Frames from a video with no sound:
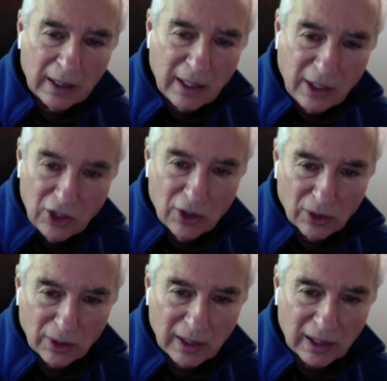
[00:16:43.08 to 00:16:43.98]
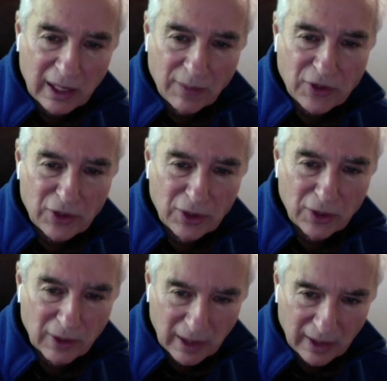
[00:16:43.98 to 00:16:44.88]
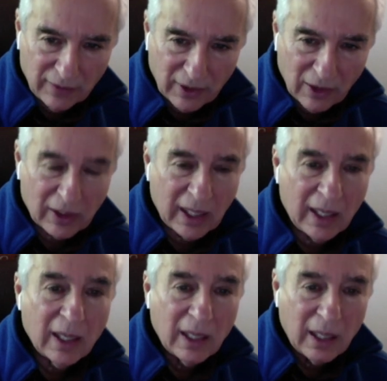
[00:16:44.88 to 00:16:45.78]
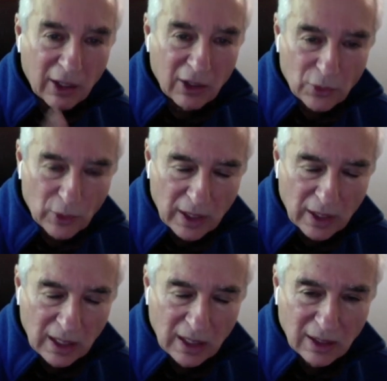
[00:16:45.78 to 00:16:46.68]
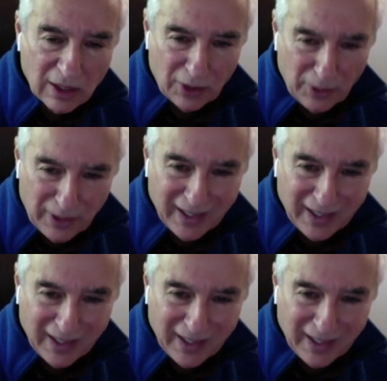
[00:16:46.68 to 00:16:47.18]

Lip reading: in you that comes through of, okay, here's what you need to do.